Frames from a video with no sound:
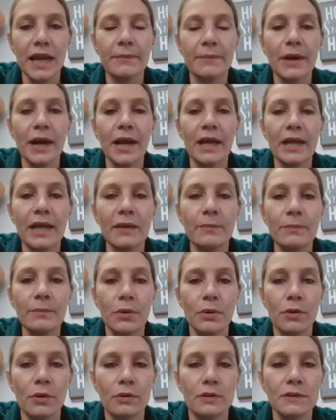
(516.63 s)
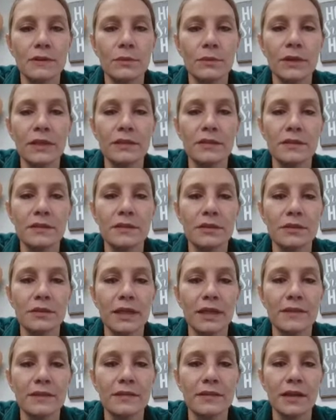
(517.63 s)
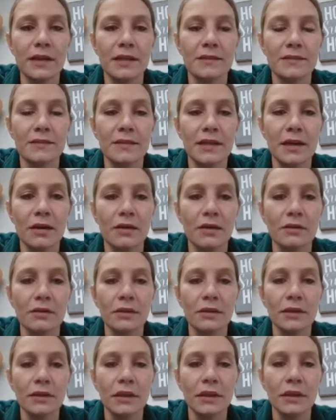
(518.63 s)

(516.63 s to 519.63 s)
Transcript: and by impulse went to Sir Launcelot's cell.